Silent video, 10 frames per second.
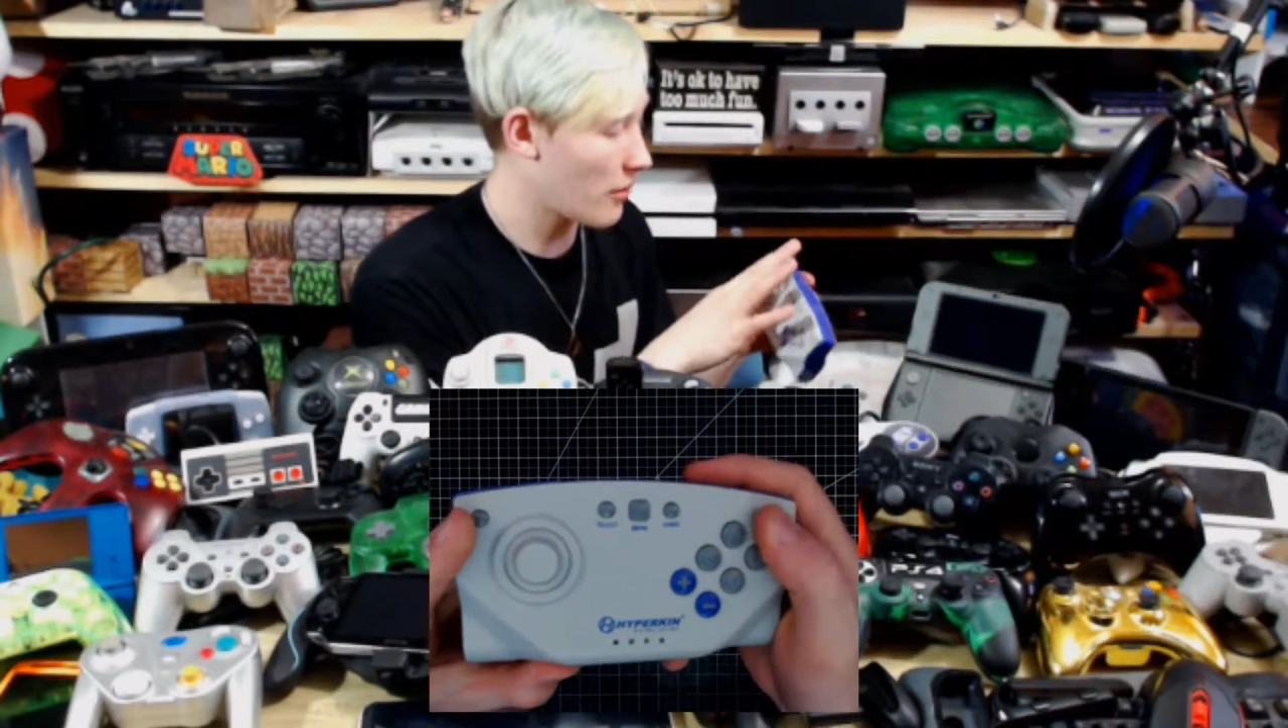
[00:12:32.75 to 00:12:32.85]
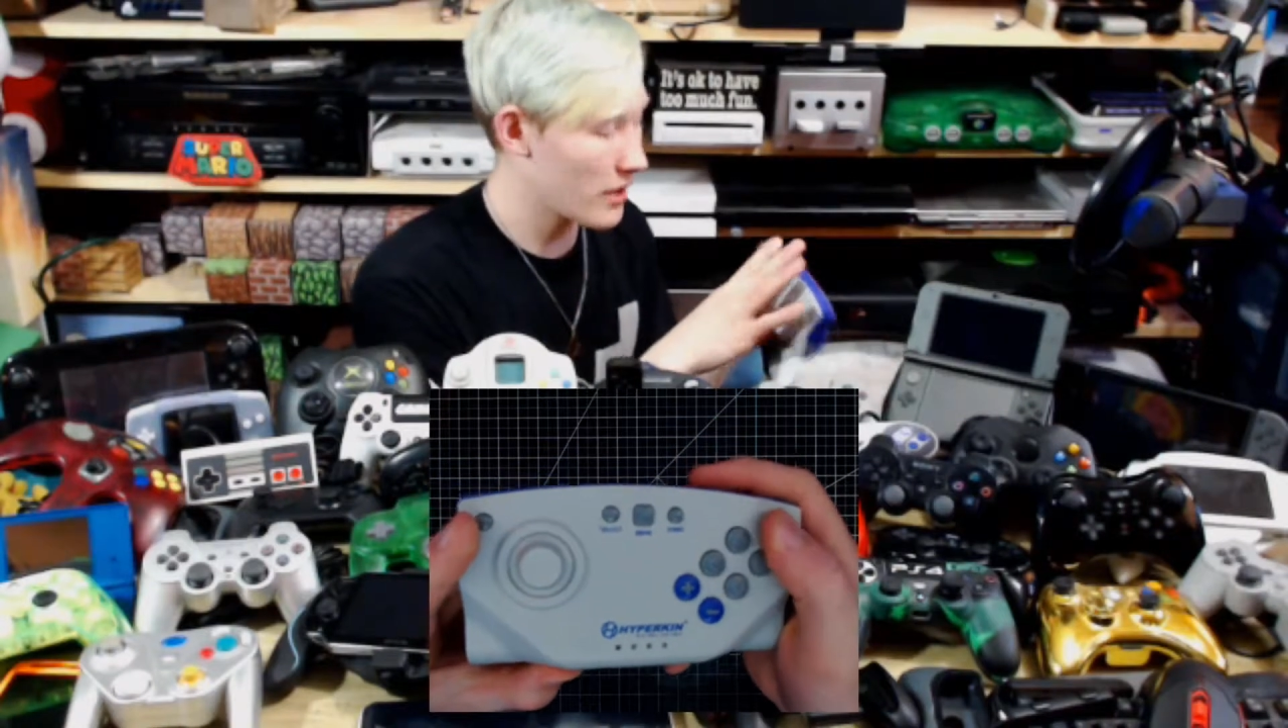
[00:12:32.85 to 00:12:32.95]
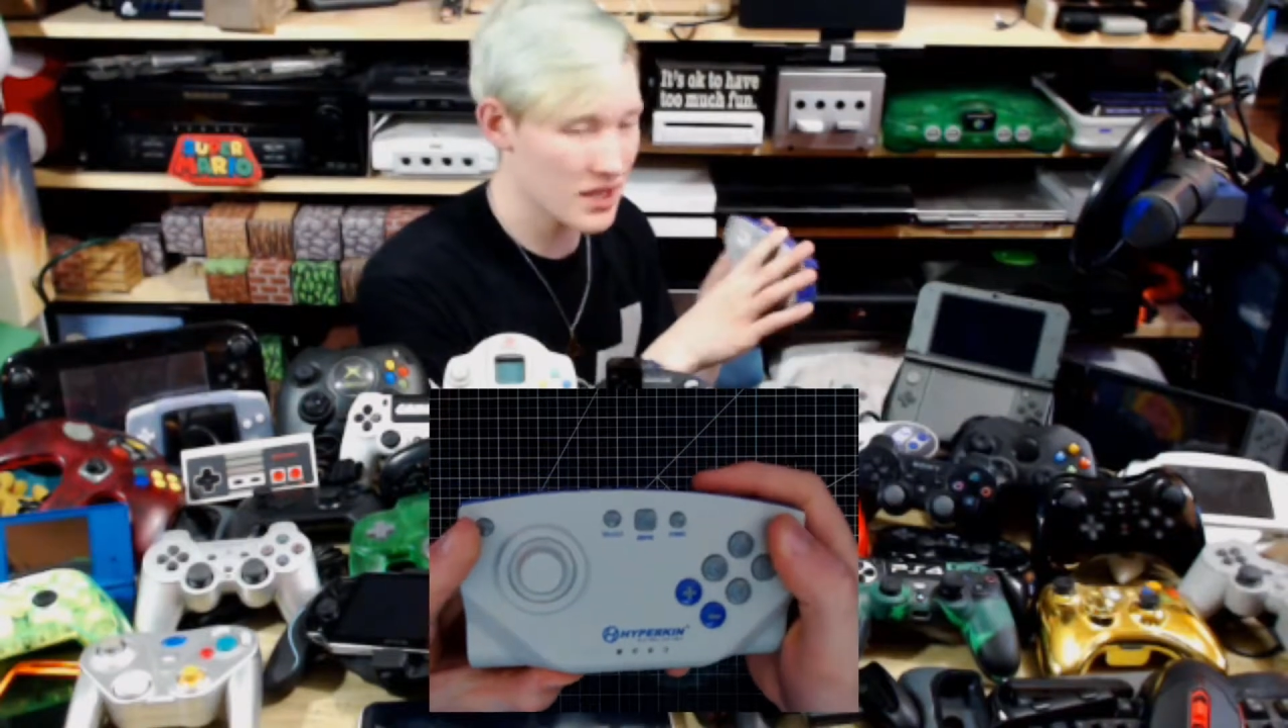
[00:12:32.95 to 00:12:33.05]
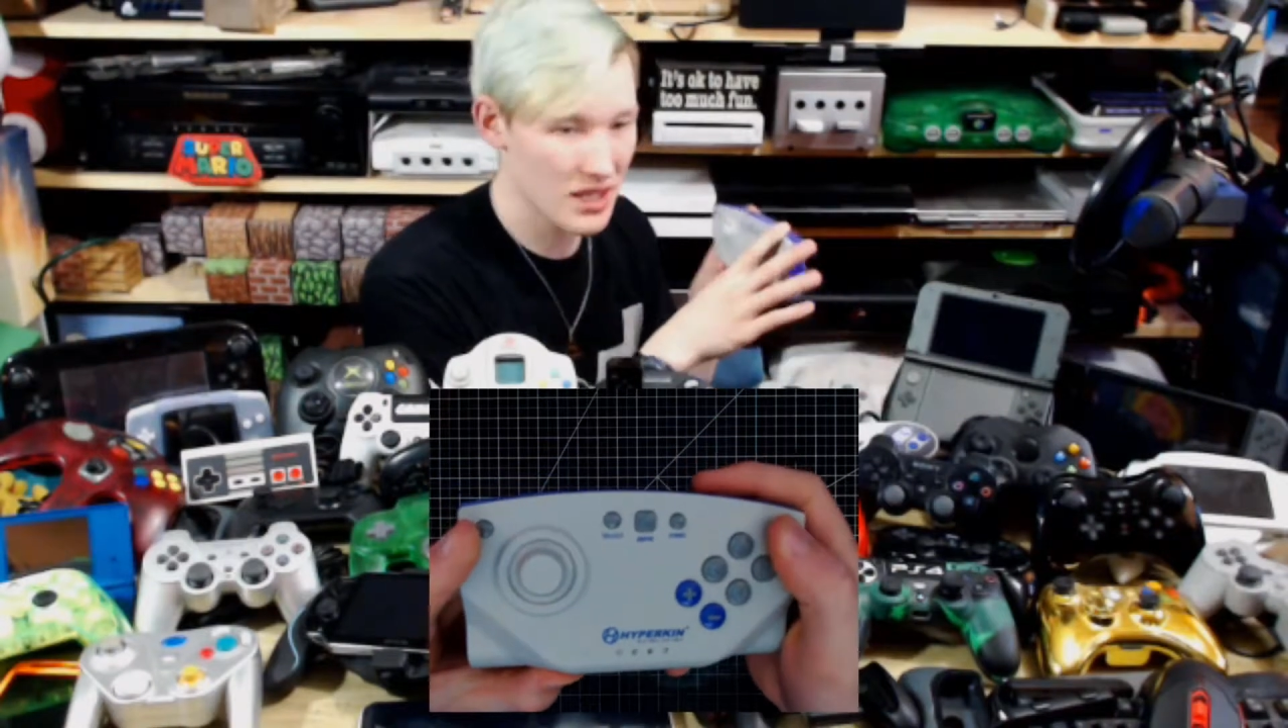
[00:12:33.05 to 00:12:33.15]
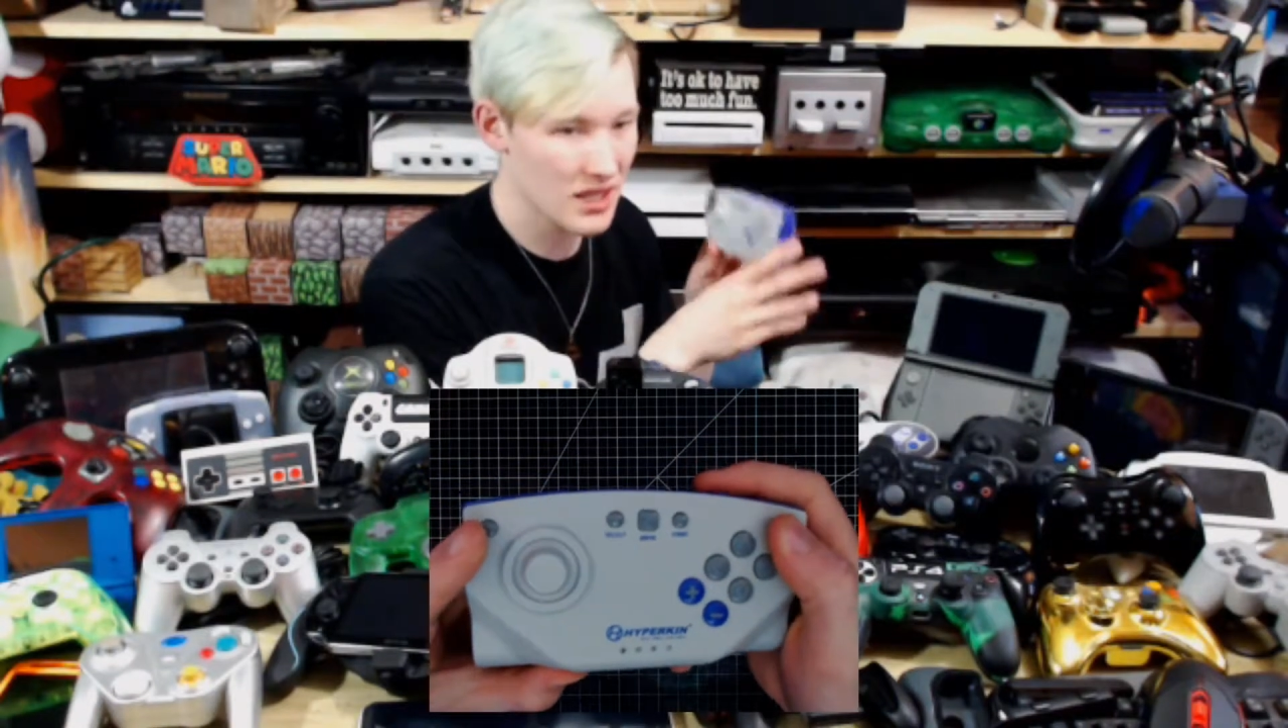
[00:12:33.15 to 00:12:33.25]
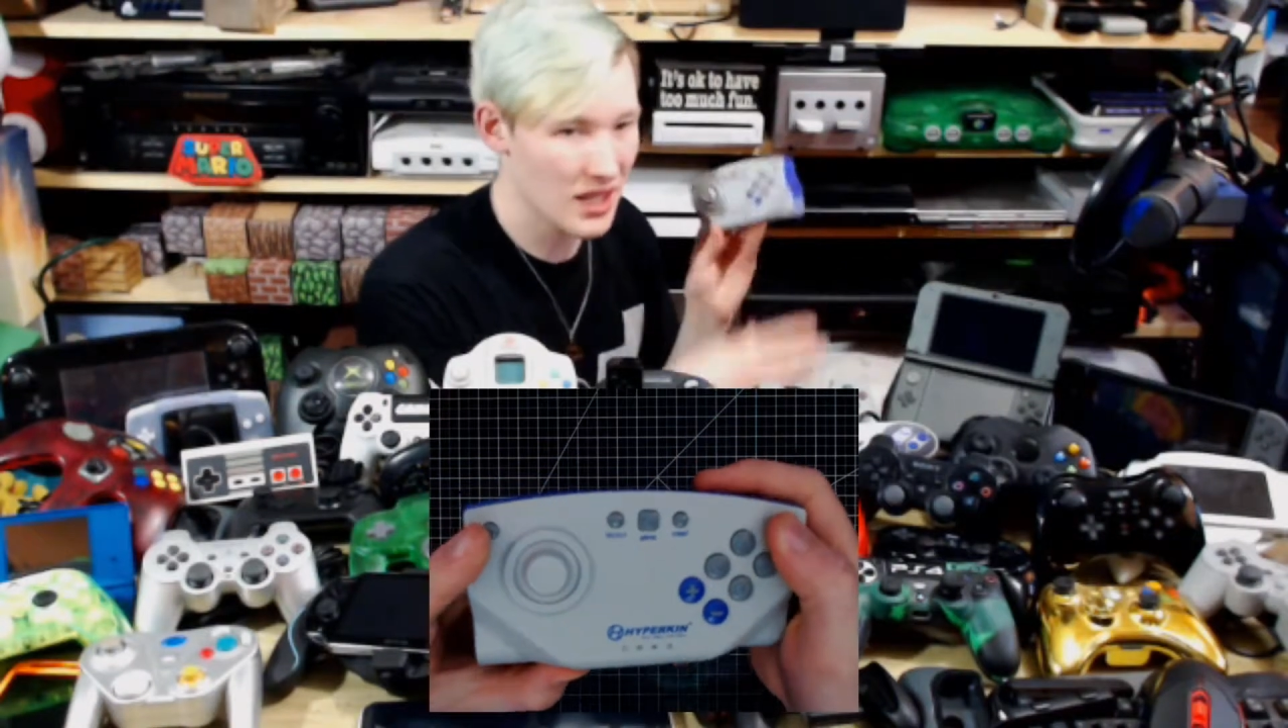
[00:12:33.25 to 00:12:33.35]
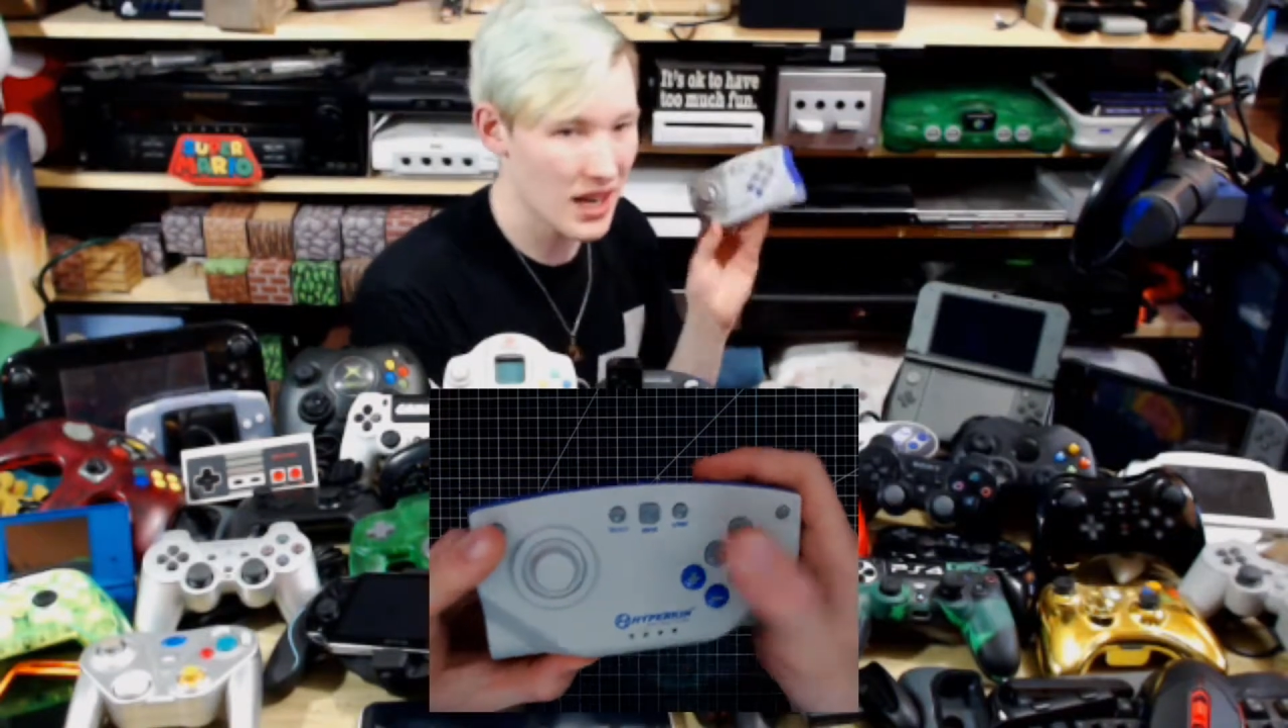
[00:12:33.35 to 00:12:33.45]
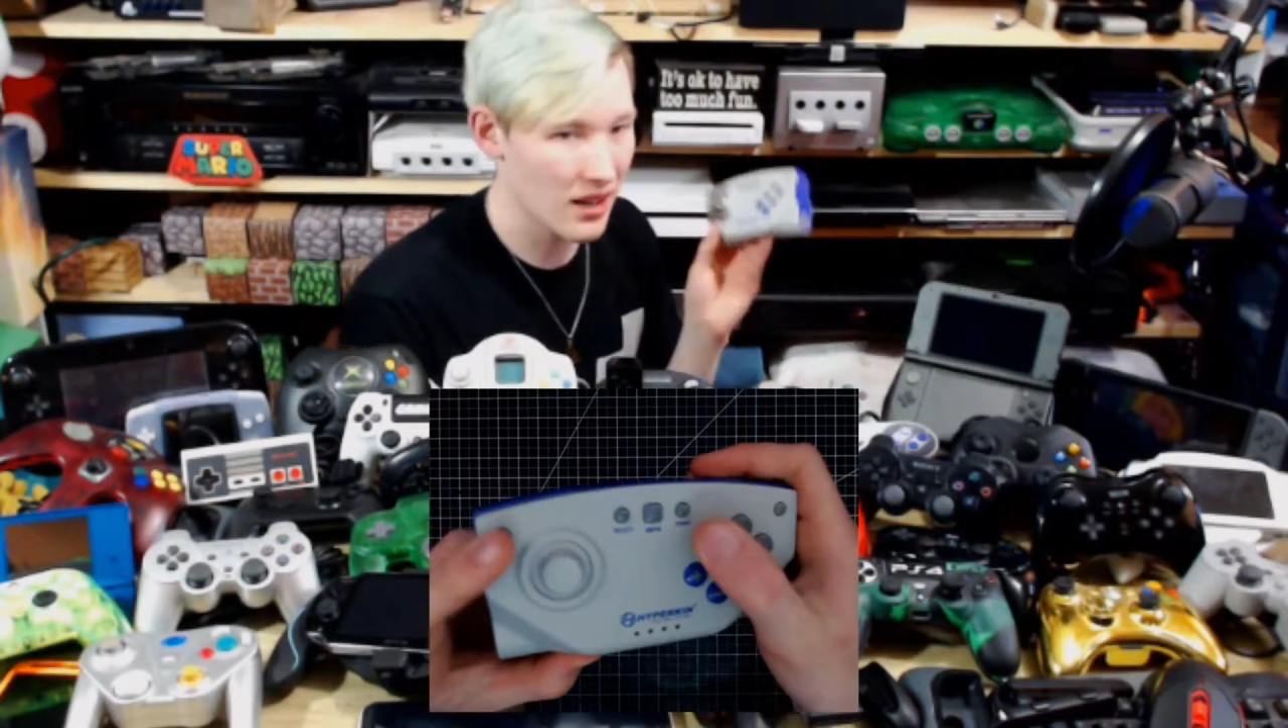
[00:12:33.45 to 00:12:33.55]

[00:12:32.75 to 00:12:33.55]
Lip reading: It's not